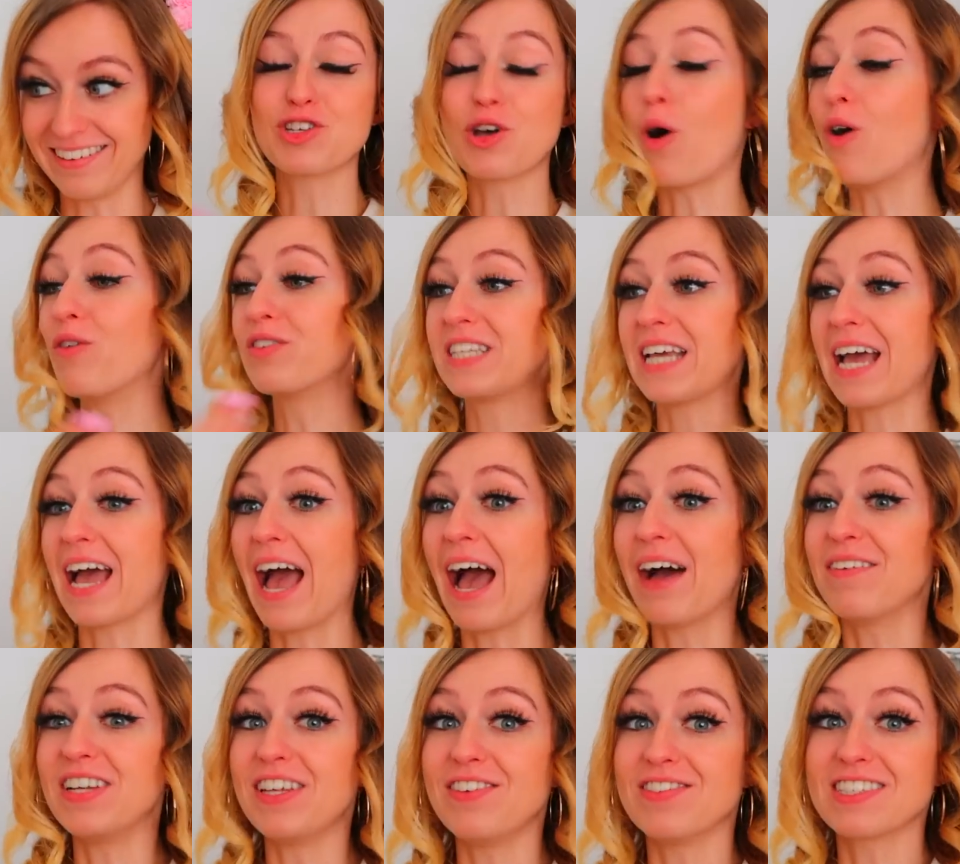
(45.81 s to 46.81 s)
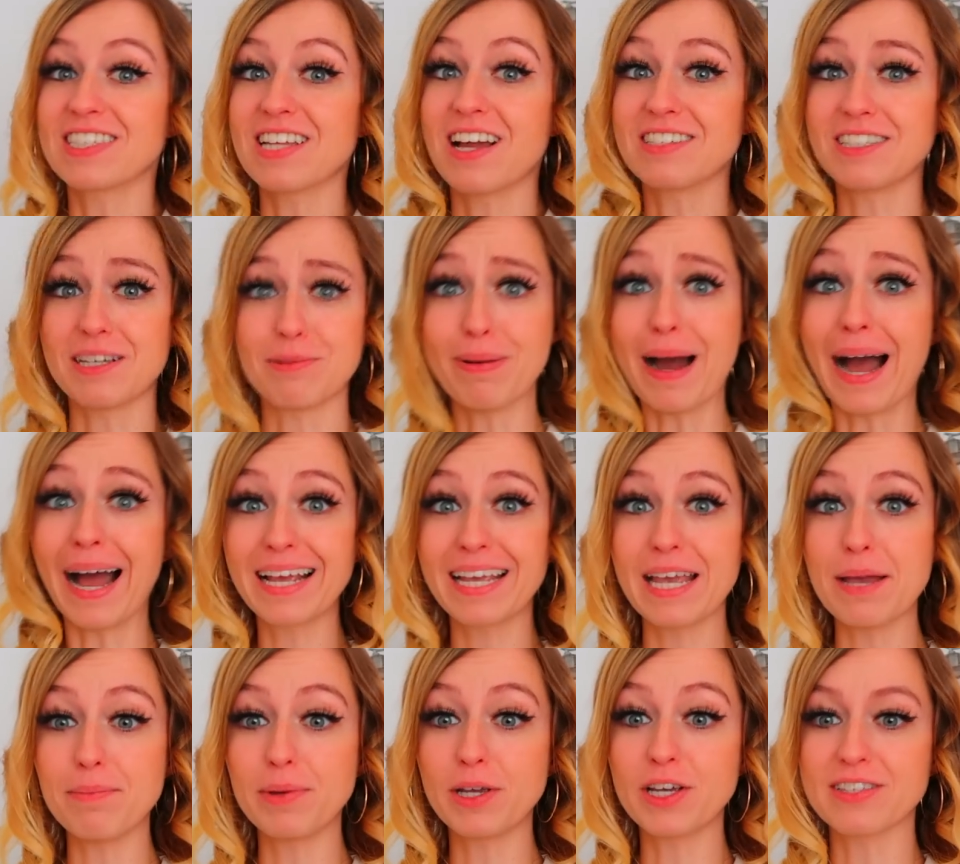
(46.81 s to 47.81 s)
So obviously I haven't even started
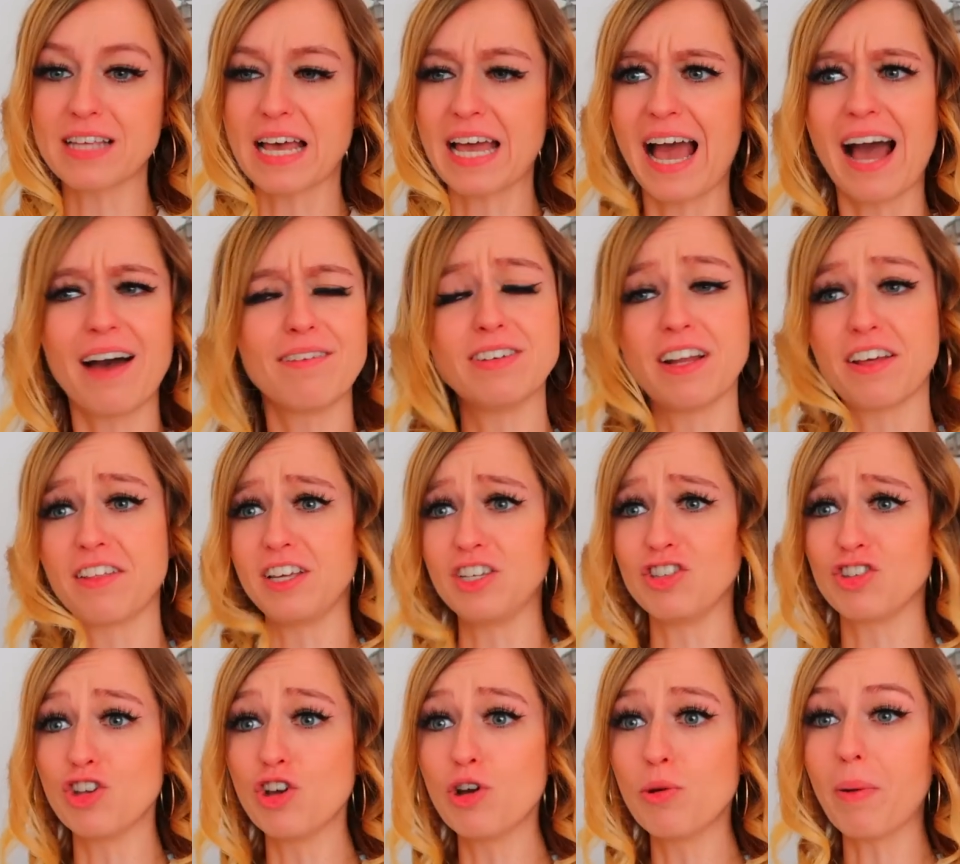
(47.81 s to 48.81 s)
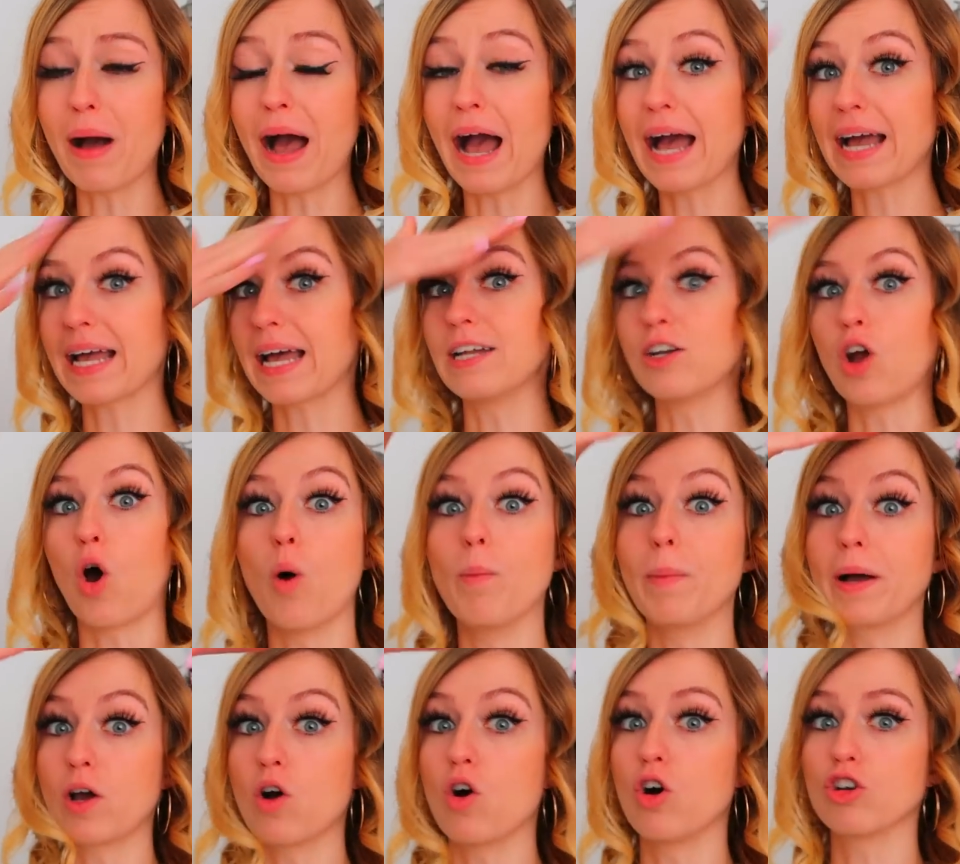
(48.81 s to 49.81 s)
packing because I have nothing to pack, and oh
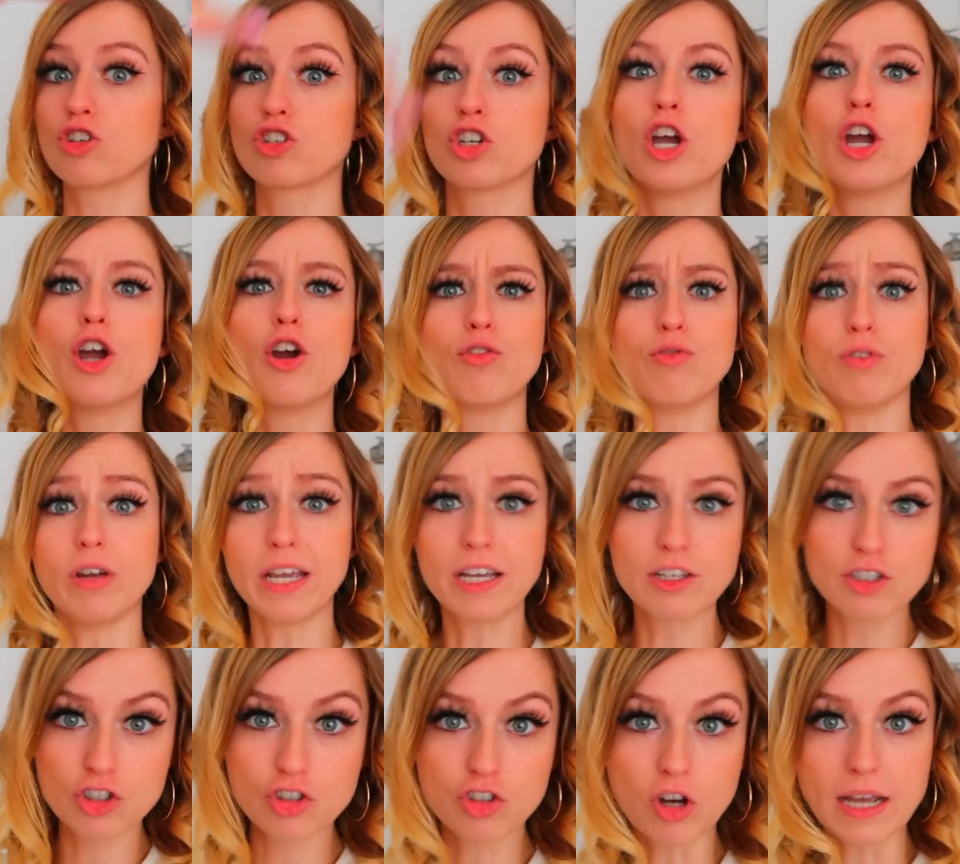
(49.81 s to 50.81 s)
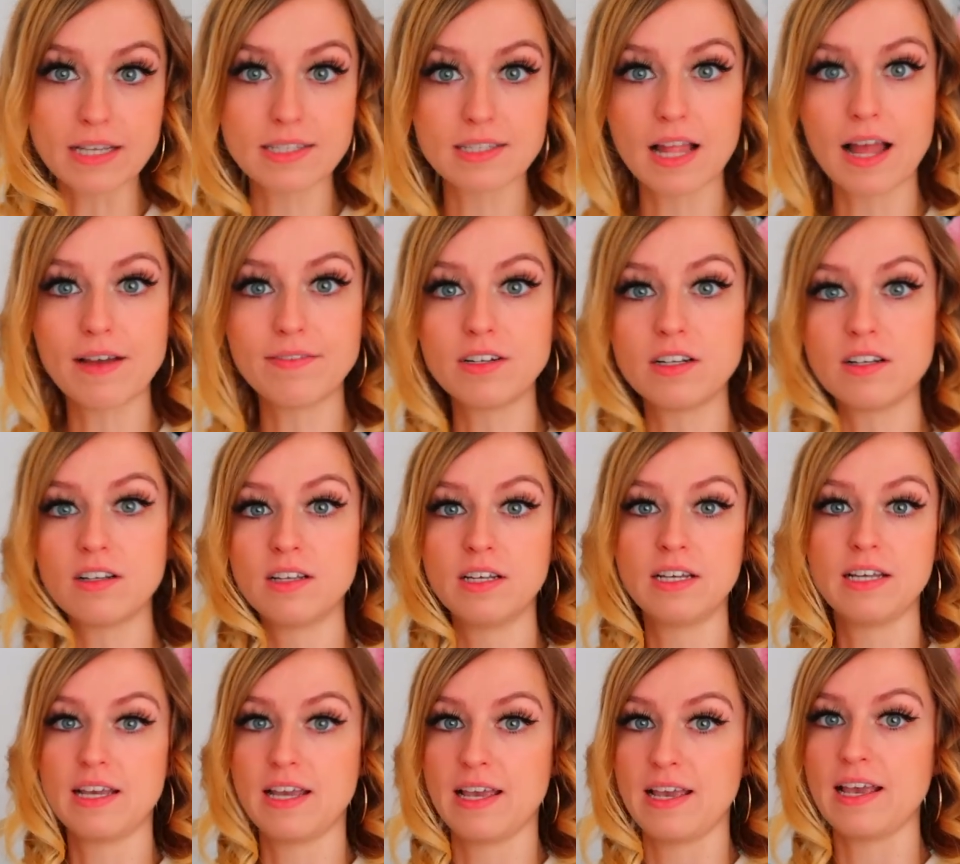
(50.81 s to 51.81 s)
my gosh, Rhia's stress level,
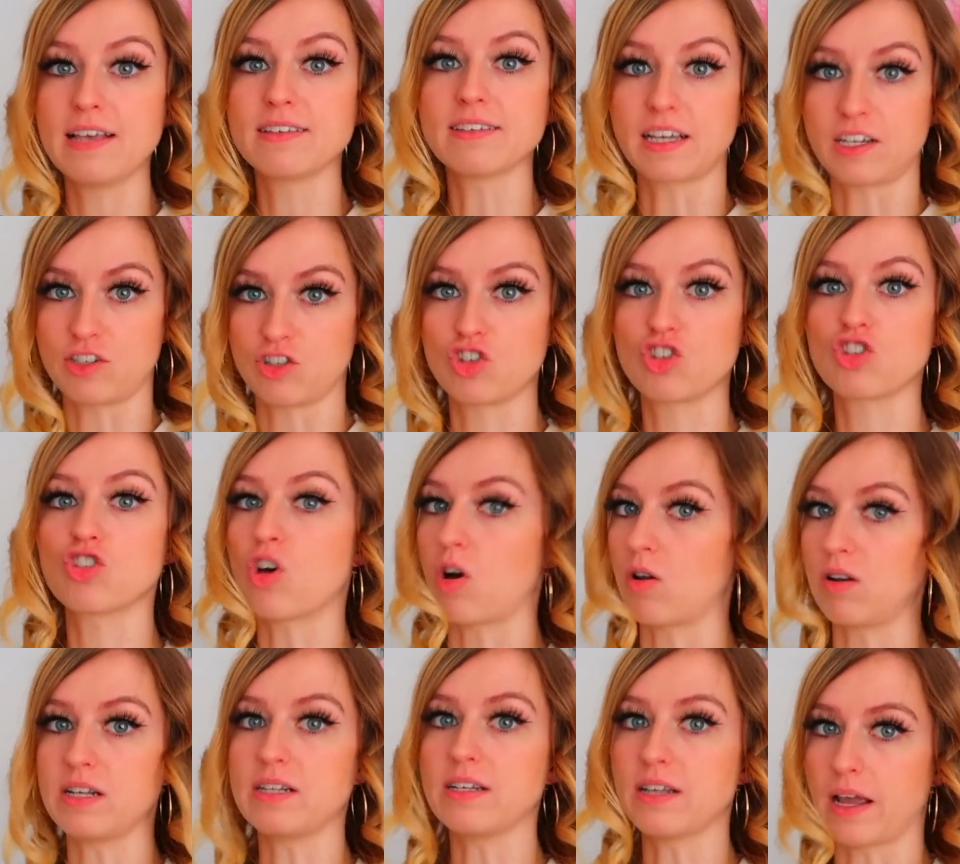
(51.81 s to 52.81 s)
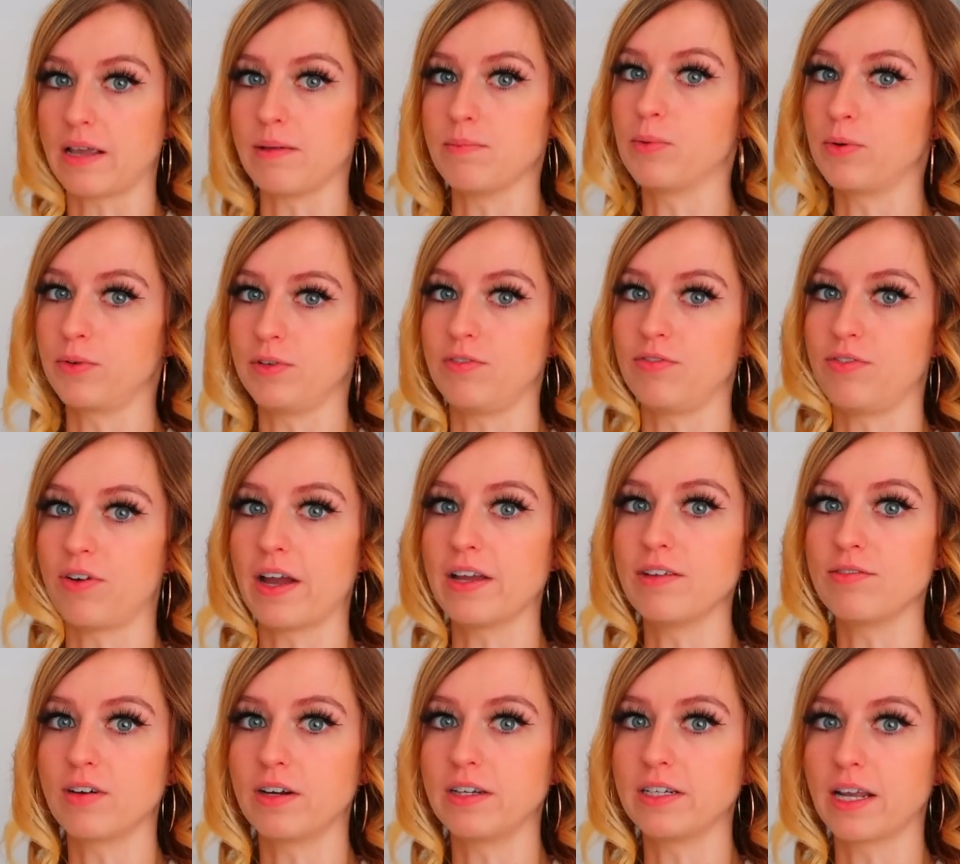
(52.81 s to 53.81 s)
it's like a solid
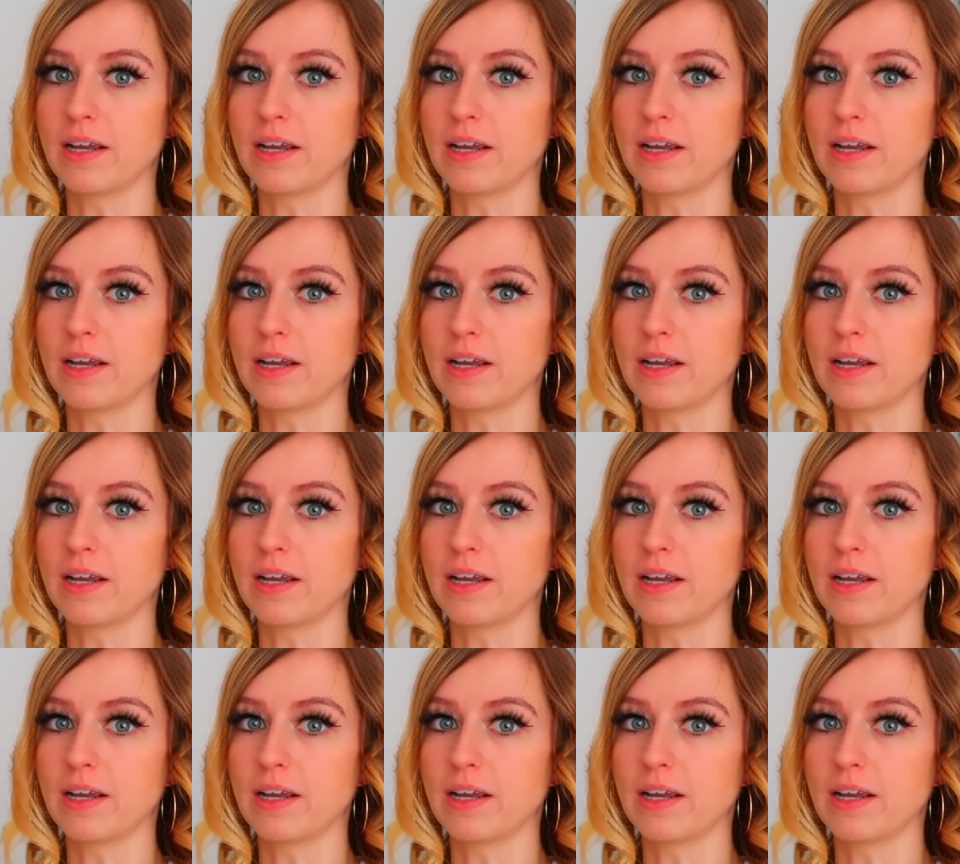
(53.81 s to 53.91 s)
9.5 right